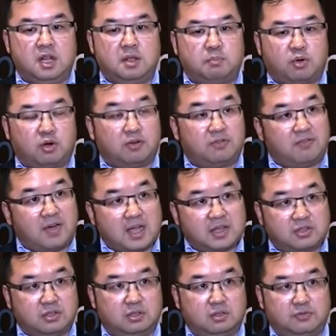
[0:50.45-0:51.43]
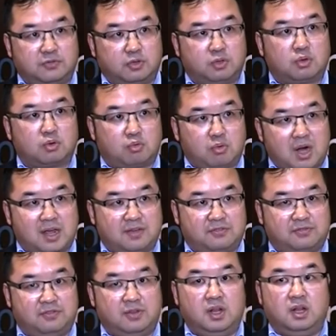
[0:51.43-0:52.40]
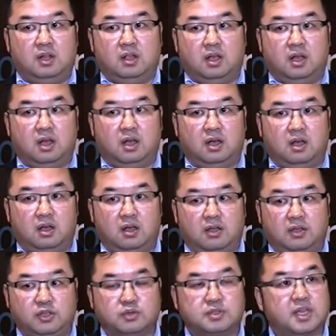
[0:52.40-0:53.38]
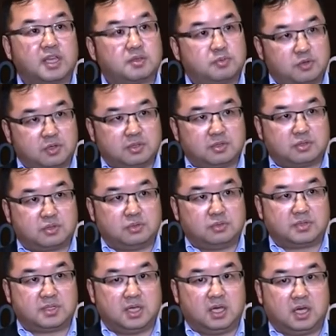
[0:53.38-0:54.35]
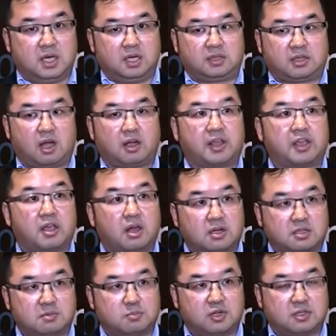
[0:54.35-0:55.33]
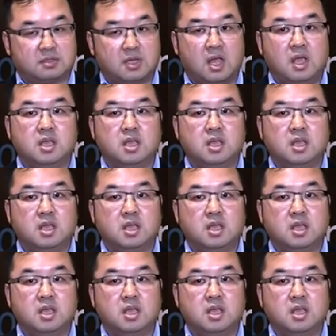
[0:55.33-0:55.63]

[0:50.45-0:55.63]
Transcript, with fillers: professional photograph uh, user experience to the target customers.